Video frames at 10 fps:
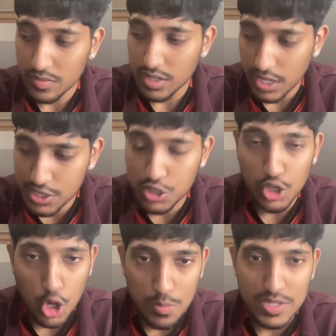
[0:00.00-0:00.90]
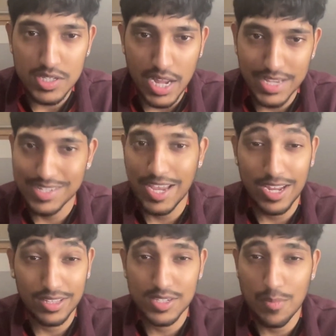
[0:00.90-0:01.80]
it's good omens that he's
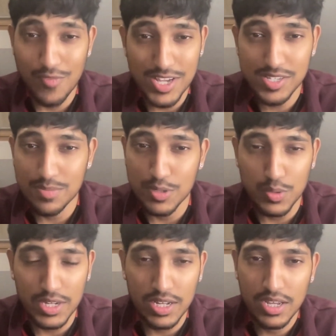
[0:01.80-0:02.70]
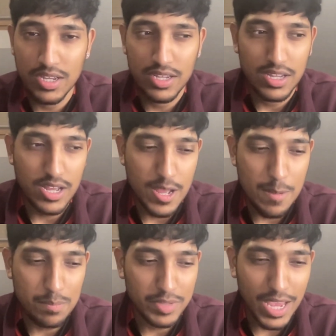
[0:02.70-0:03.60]
getting some rest in between
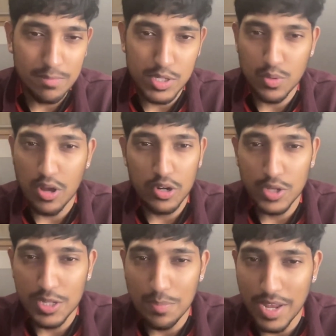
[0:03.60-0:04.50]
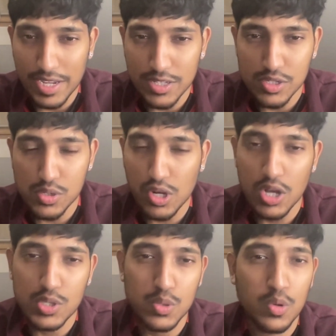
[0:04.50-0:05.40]
games as well. I know he didn't play against
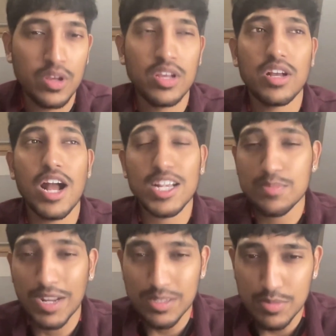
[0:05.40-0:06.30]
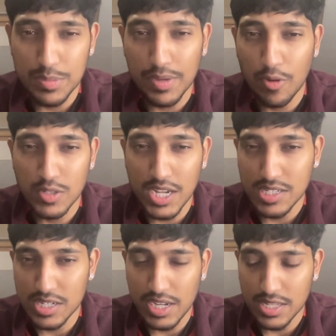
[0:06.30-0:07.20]
Newcastle. I expect him to be
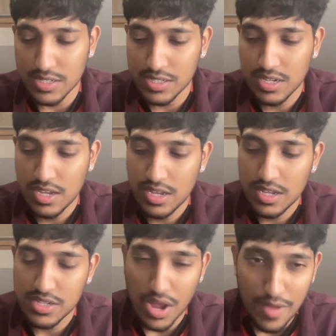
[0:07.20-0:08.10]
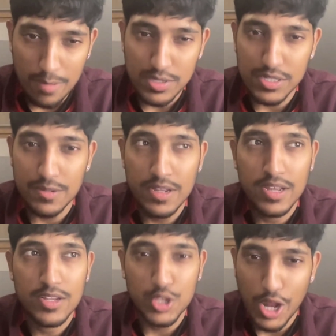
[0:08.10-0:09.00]
rotated against Southampton
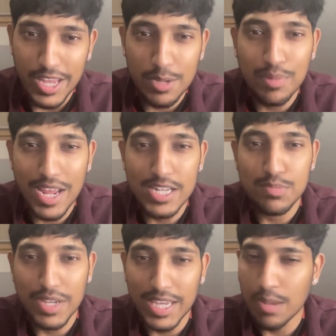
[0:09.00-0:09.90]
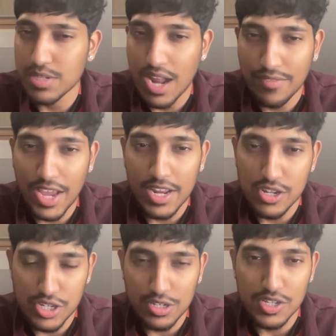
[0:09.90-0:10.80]
so that he can play these big games and have that
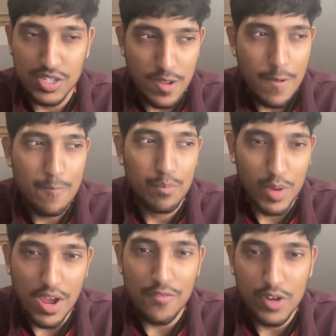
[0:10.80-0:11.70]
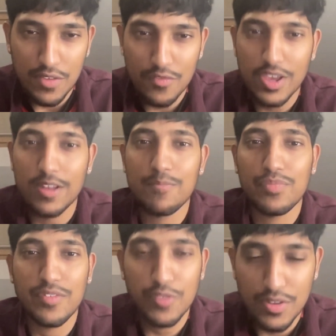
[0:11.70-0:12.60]
energy, because when a fully fit,
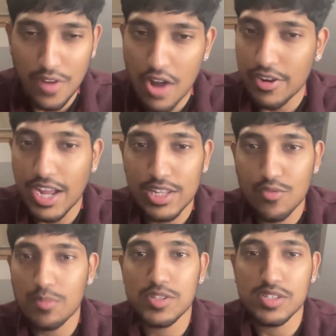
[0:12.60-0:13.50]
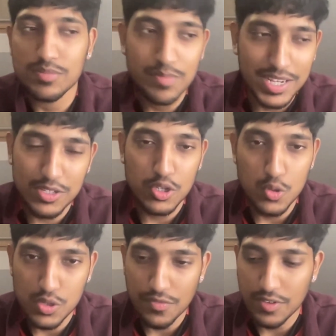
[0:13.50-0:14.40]
fully firing Andy Robertson makes a
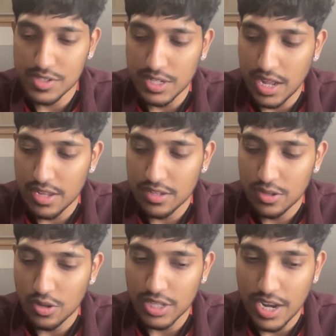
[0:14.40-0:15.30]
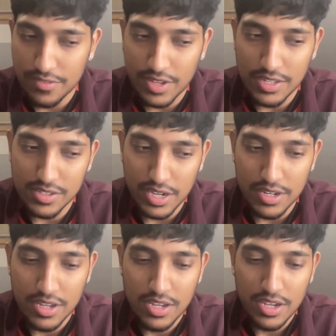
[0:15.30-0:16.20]
huge difference in that on that left-hand side
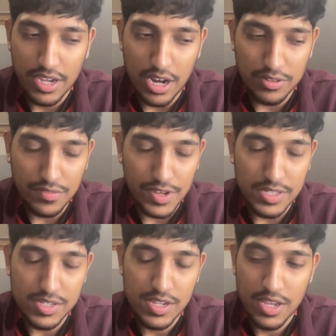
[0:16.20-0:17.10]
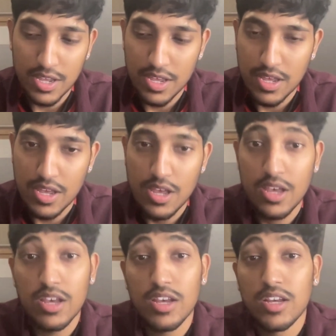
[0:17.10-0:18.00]
in our defence.
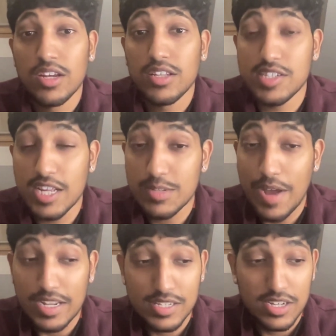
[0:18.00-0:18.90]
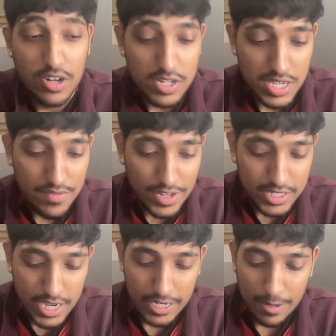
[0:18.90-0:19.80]
The centre-backs, Kanate, Van
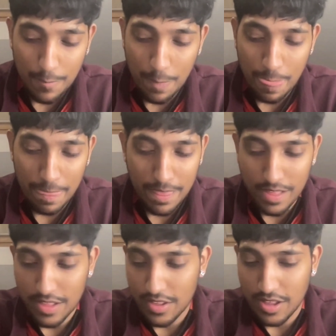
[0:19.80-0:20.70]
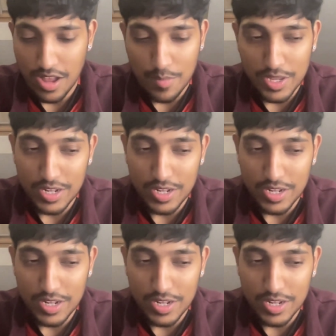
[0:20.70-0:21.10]
Dijk, I mean,